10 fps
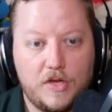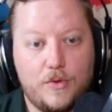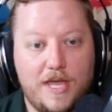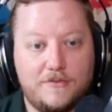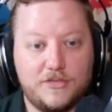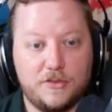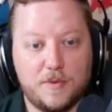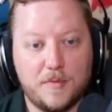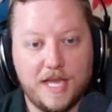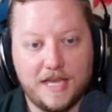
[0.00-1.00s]
Here we have
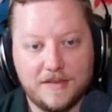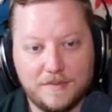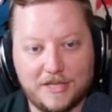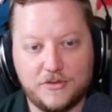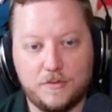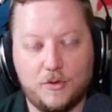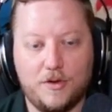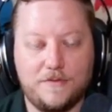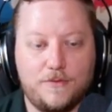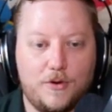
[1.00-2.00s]
Superman, about
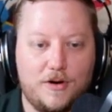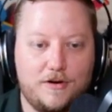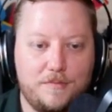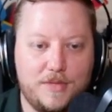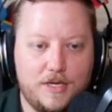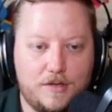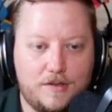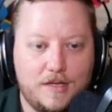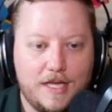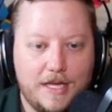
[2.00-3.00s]
2.4 mil.